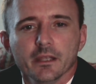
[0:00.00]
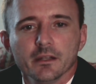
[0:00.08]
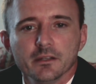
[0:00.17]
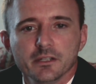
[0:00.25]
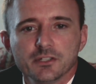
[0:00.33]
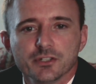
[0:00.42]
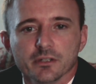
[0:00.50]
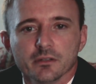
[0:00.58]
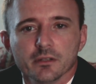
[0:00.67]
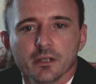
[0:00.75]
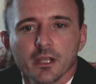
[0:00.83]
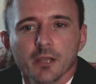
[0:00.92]
In addition,
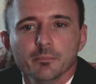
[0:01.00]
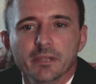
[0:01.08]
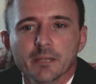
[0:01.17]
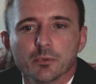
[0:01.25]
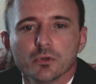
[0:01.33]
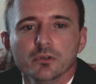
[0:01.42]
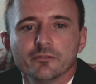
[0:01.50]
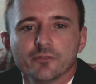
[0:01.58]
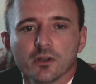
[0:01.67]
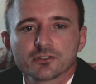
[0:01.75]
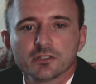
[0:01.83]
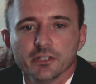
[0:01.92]
people who
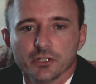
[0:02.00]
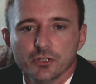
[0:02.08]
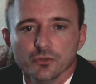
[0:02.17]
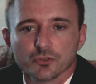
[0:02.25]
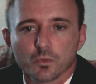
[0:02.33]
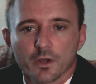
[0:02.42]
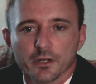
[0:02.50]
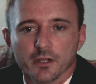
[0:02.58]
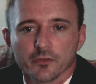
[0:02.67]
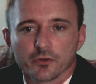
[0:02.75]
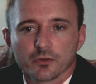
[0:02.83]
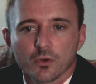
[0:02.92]
falsely accuse one
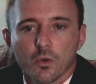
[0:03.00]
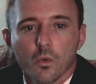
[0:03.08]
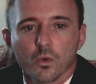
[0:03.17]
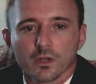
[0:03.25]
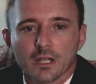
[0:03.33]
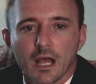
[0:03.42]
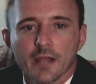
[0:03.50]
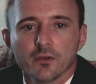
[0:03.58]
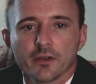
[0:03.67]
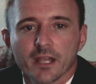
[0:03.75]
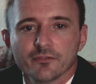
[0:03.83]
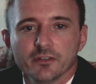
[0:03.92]
another or lie
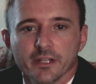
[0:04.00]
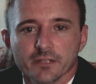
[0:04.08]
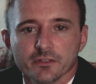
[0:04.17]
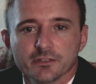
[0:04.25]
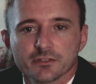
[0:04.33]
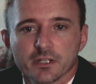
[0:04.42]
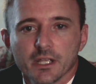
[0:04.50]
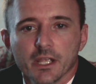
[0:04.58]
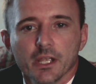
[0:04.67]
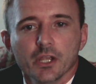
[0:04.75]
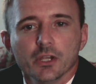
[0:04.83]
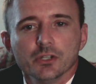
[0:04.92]
on affidavits
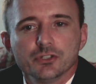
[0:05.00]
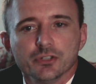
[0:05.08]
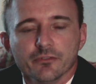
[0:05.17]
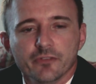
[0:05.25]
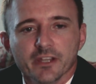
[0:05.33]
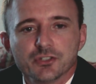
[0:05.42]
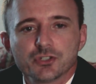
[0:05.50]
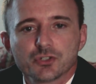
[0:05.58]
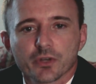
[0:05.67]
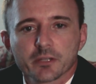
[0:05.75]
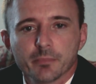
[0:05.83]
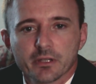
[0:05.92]
should face
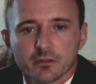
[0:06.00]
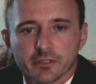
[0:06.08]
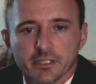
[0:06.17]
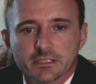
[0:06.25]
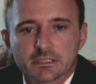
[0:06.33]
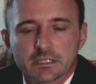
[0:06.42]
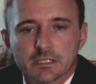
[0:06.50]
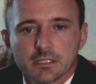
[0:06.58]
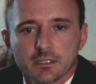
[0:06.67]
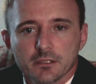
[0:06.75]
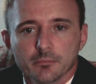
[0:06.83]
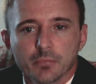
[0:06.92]
strict penalties,
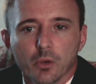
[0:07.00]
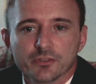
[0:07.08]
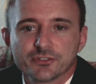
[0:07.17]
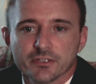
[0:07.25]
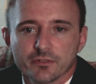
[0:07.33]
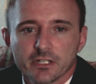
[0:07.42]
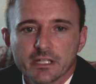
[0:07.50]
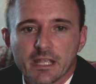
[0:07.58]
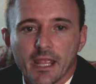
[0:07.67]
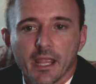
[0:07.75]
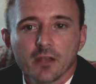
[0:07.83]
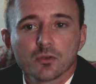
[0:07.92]
both
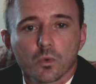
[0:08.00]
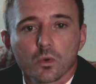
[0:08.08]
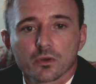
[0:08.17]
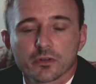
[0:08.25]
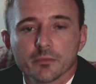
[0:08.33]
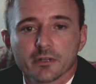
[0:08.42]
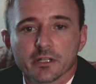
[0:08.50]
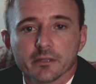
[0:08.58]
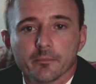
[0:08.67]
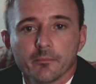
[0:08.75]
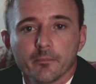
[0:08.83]
civilly and/or criminally.